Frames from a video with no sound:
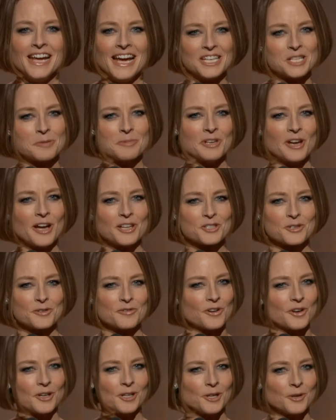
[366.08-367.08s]
and to be not so
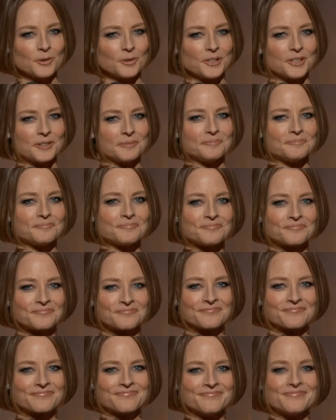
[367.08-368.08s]
very lonely.
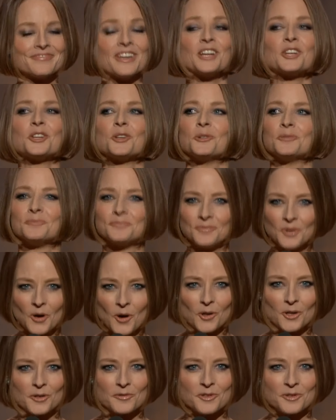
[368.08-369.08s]
Thank you,
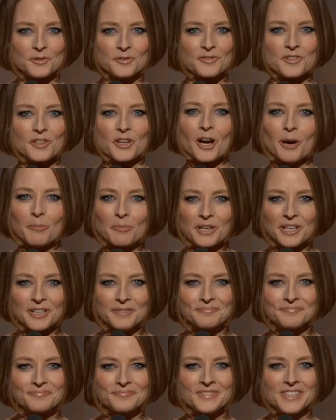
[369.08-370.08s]
all of you, for the company.
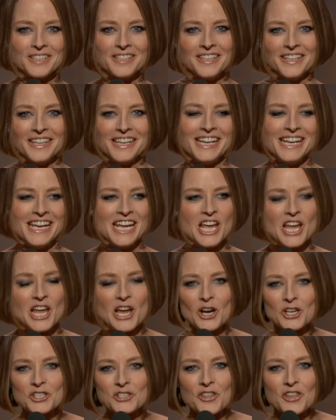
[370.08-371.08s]

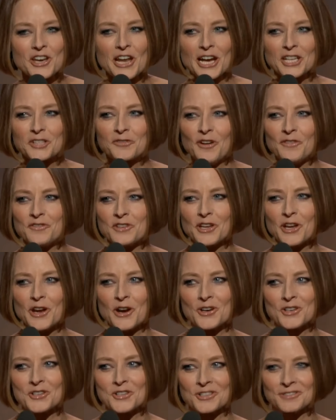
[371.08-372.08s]
Here's to the next 50
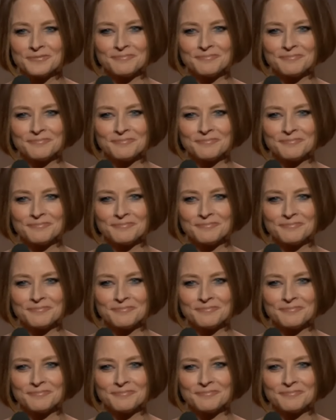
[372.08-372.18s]
years.